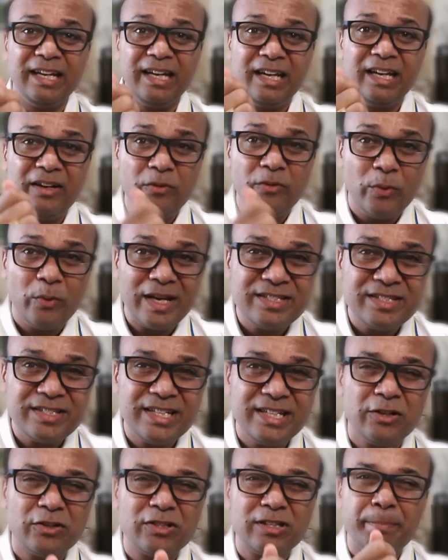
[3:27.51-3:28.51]

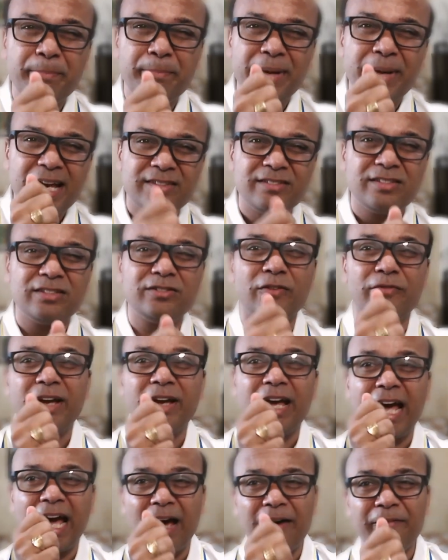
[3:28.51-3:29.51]
investing on the basis of
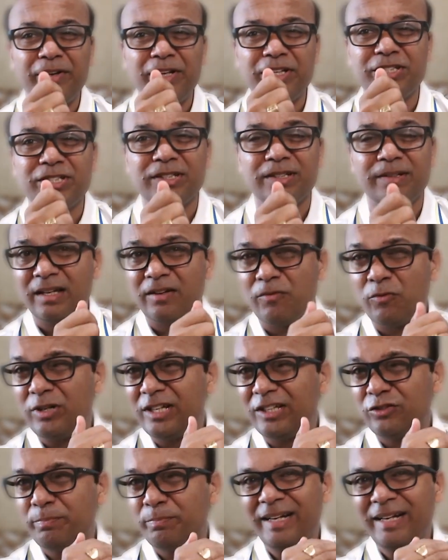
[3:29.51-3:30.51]
average would
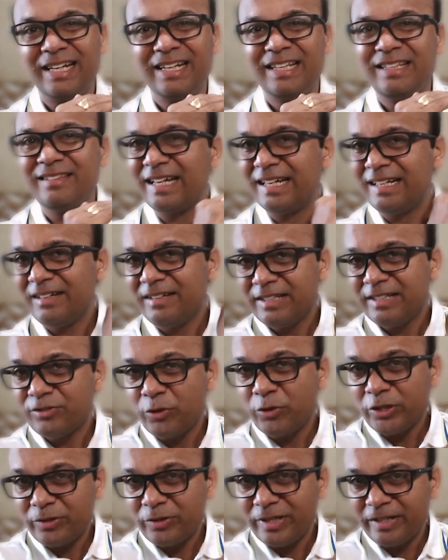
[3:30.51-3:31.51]
expect that he's getting he's
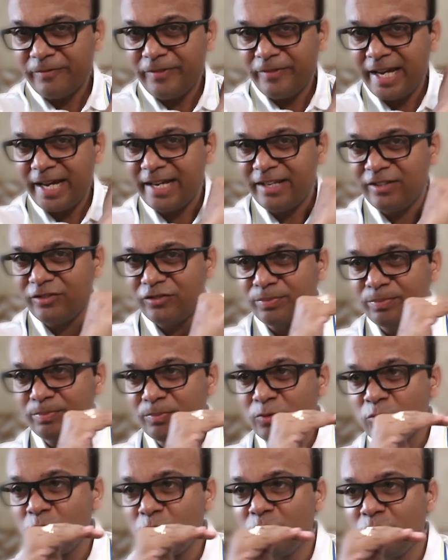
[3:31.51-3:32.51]
going to get a very
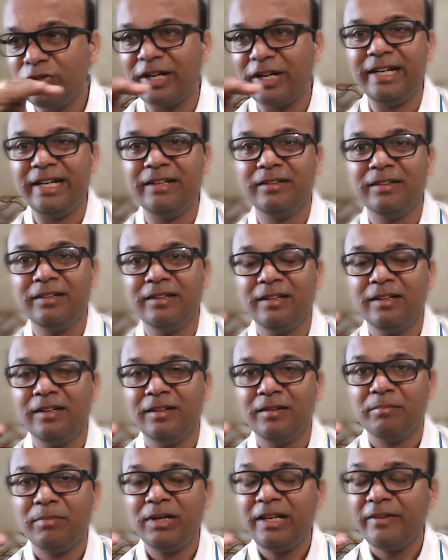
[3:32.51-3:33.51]
smooth ride
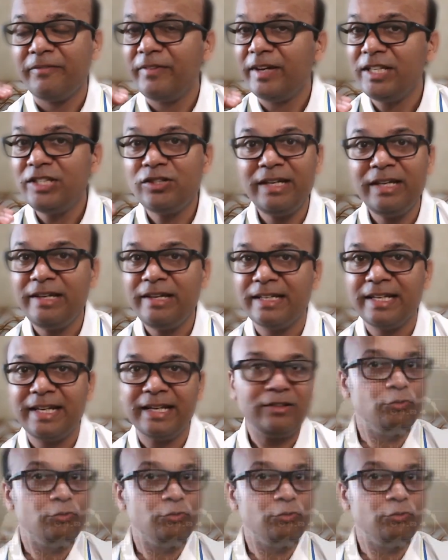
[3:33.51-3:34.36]
but eventually he'll get